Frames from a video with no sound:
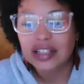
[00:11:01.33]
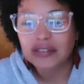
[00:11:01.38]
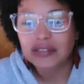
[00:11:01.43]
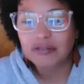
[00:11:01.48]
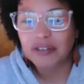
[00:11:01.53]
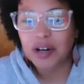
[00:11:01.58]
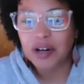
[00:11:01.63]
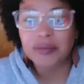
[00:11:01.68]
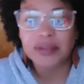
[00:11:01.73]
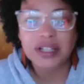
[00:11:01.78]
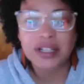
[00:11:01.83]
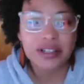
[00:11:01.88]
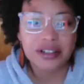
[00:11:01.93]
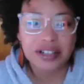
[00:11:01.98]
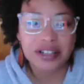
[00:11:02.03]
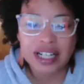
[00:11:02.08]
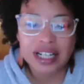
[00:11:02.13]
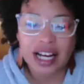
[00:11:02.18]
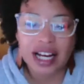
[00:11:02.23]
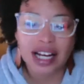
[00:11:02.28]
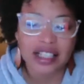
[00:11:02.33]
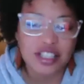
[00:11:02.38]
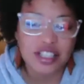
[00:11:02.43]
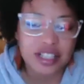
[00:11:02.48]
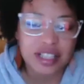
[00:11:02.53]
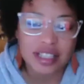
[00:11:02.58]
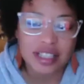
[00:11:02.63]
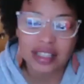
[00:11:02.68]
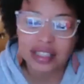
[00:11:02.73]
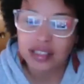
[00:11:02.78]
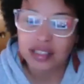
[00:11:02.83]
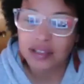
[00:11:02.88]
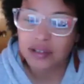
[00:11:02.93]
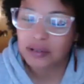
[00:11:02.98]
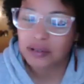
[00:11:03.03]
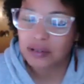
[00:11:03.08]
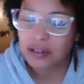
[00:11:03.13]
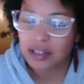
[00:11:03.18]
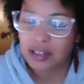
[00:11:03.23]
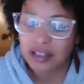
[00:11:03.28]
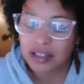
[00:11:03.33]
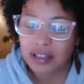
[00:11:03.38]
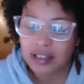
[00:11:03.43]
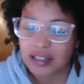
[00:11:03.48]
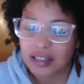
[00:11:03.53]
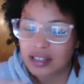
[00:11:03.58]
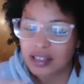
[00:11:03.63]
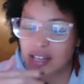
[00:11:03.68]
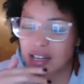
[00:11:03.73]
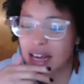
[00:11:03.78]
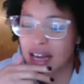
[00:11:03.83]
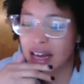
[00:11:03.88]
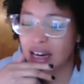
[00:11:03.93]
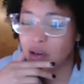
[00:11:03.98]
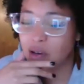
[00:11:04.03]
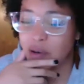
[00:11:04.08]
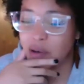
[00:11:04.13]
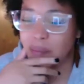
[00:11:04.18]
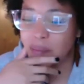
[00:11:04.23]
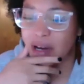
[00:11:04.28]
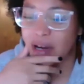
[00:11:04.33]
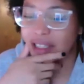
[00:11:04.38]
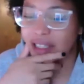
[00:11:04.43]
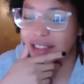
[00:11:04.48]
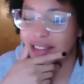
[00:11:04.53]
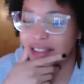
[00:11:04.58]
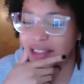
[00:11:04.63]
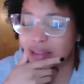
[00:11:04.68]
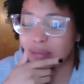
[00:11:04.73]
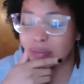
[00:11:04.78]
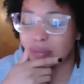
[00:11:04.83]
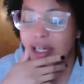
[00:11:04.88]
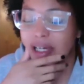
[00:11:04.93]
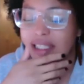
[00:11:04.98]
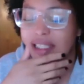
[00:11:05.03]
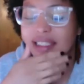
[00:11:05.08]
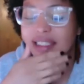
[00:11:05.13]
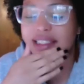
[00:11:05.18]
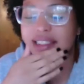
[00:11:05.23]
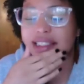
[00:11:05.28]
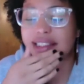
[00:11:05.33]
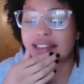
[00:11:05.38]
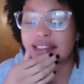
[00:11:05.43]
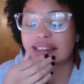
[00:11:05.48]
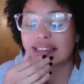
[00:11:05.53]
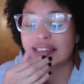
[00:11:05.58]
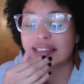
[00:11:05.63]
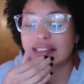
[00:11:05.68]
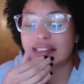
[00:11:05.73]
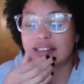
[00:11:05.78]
from either inaction or inadequate policies and practices,